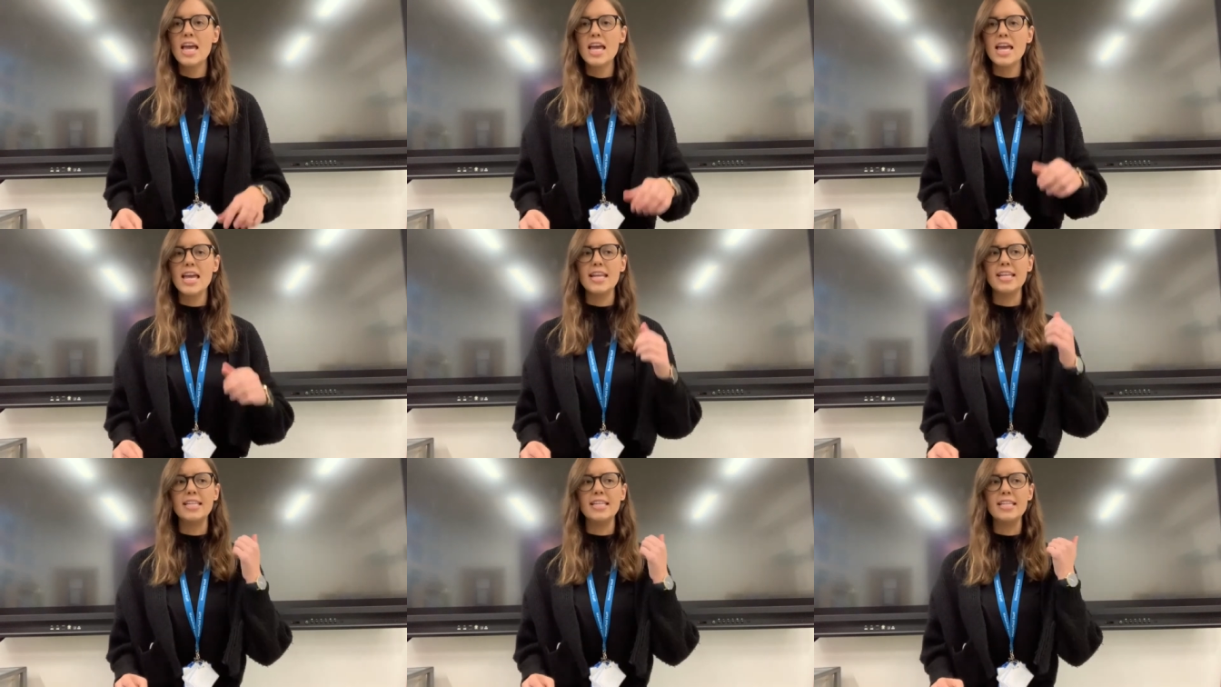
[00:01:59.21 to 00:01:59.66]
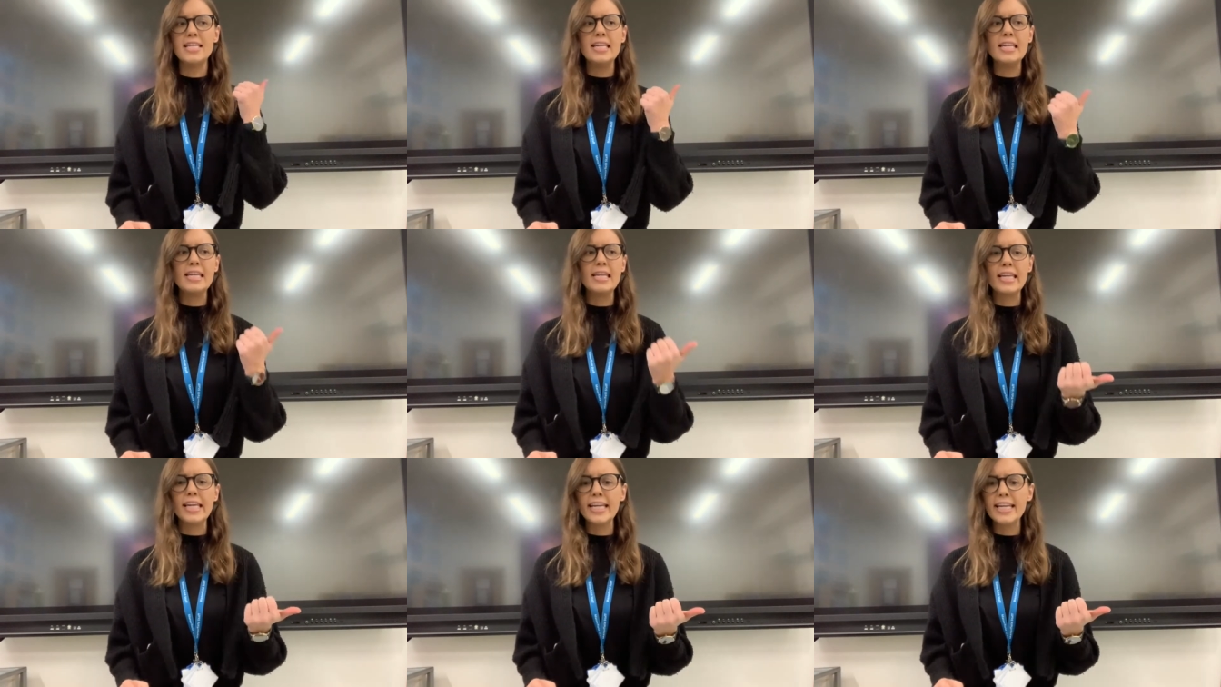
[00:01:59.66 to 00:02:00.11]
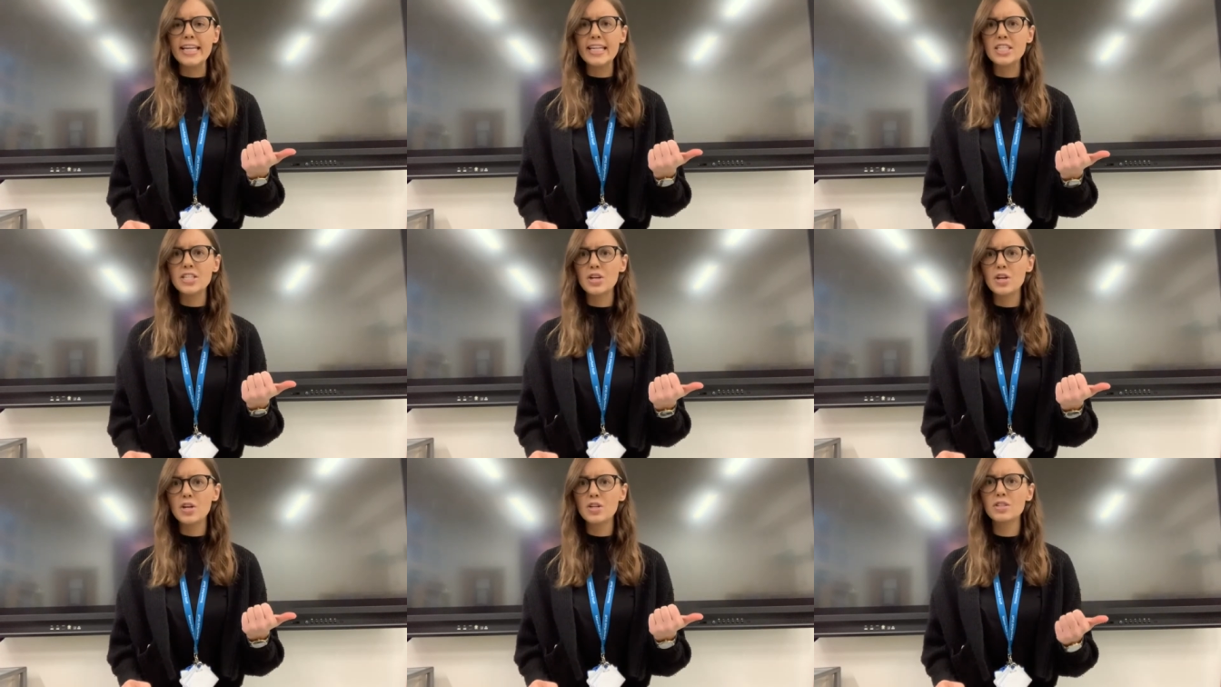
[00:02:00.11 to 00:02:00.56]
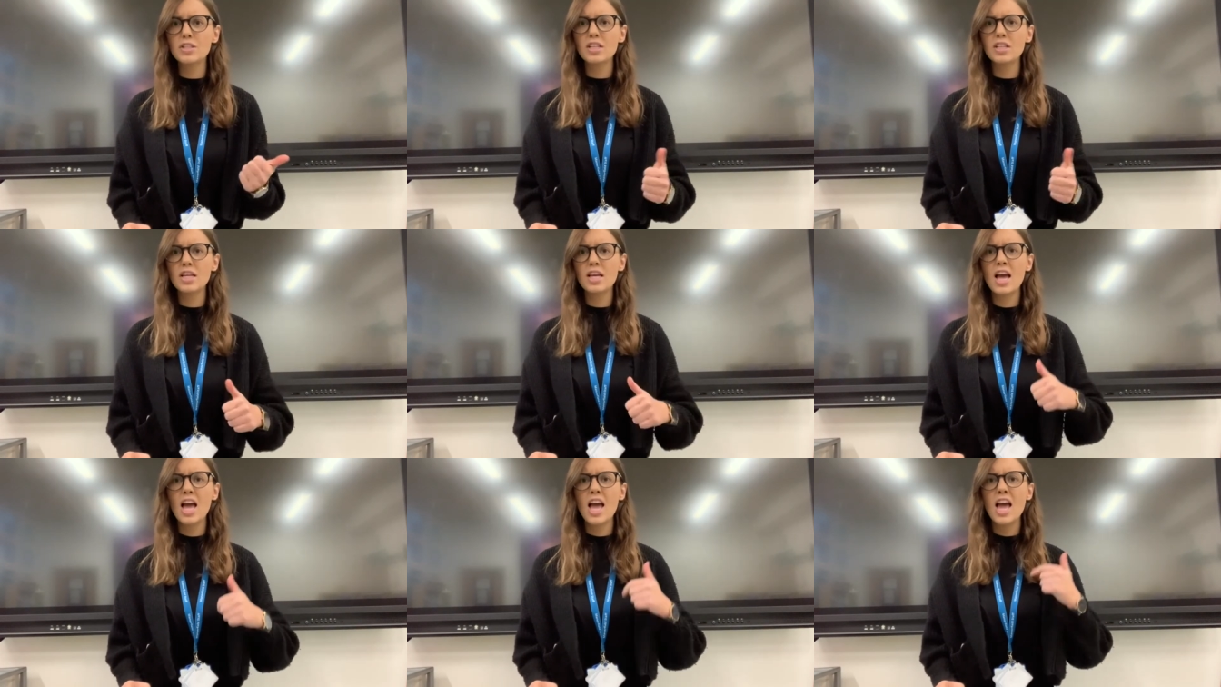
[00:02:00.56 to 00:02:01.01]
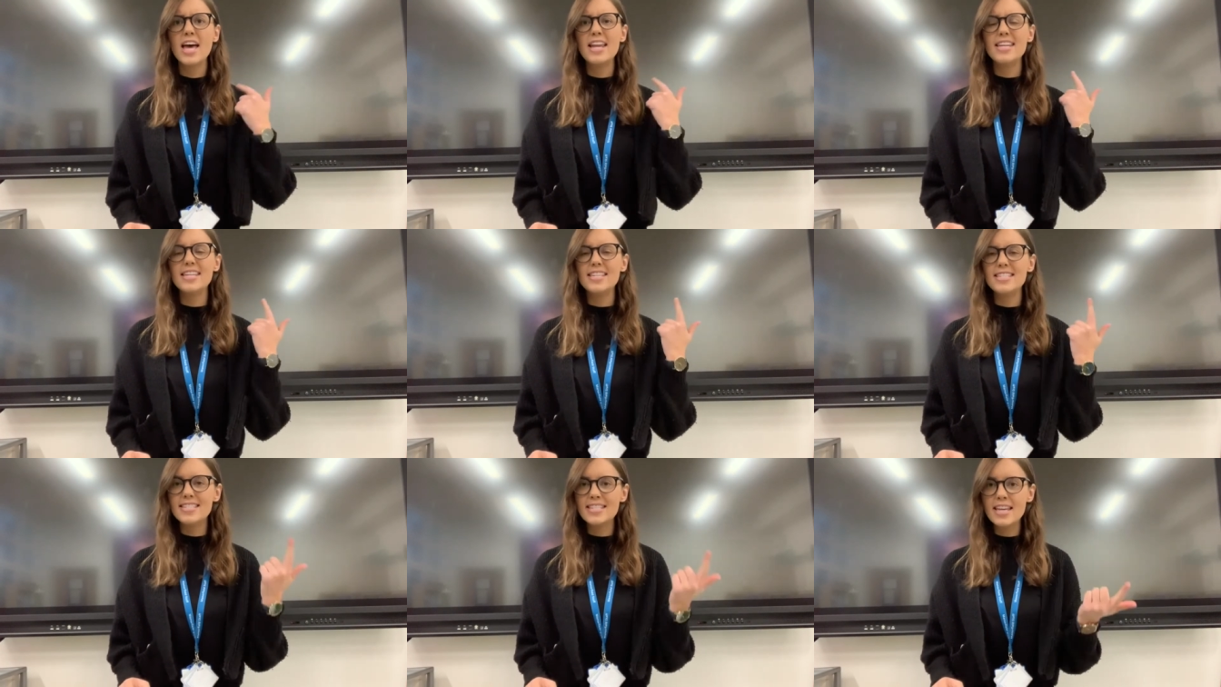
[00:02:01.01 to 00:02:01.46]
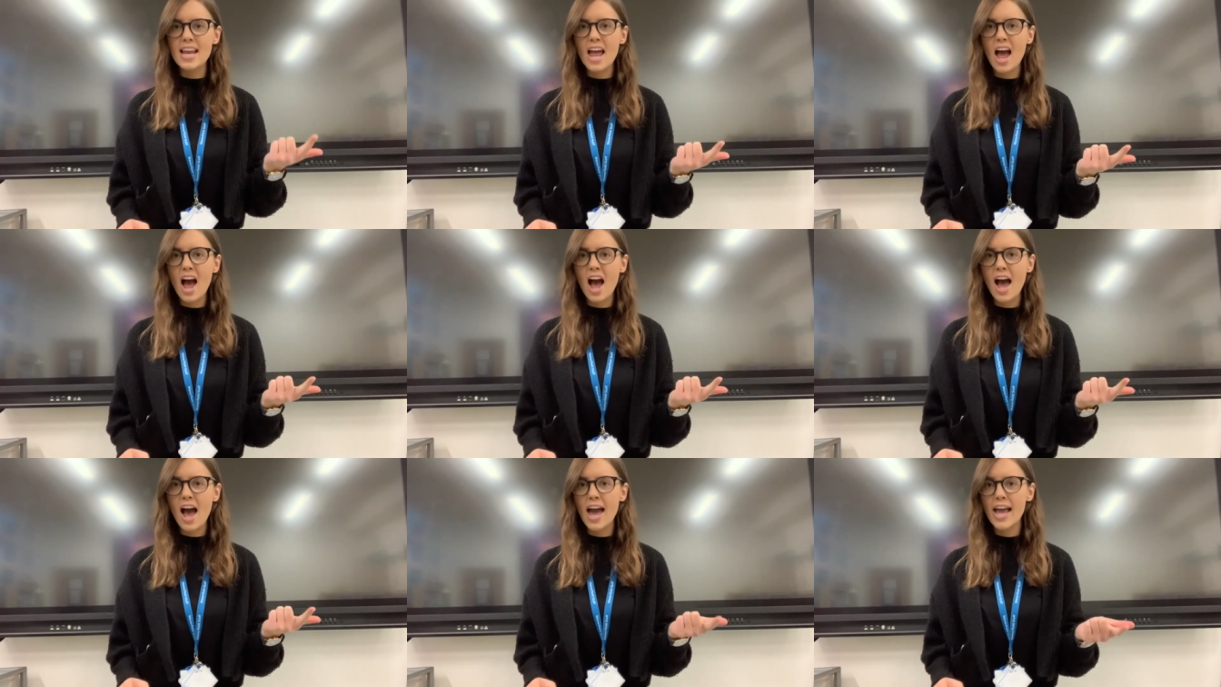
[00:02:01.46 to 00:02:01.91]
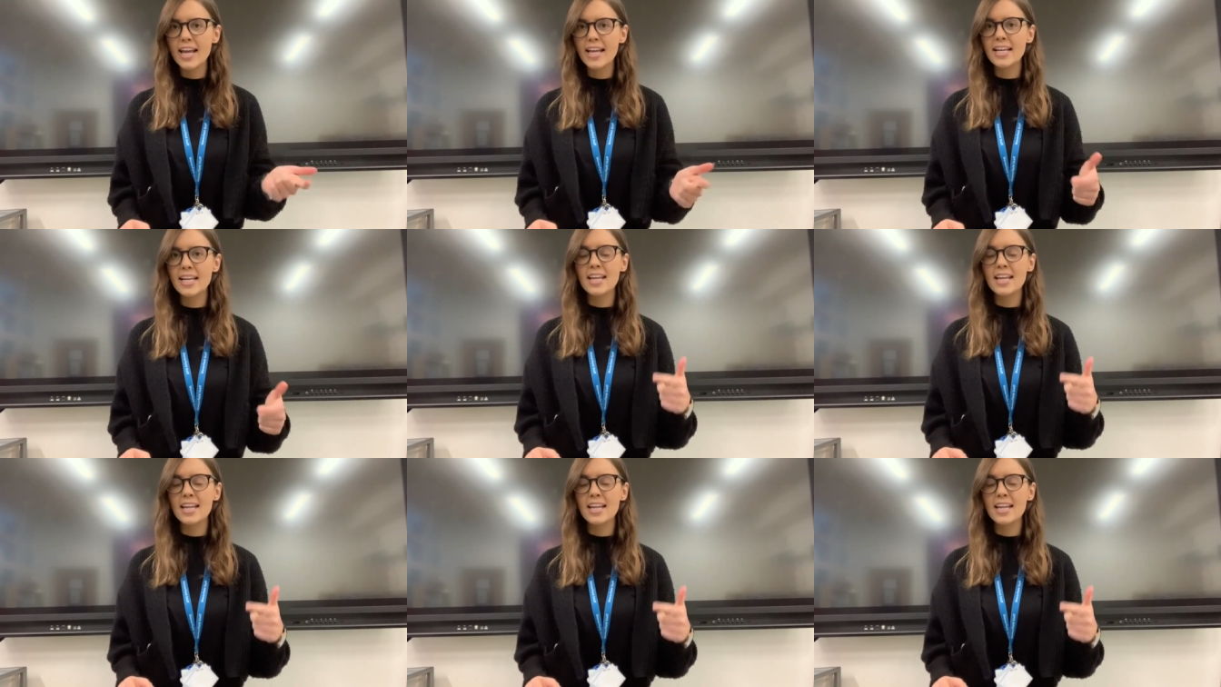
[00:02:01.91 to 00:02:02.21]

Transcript: in needle nine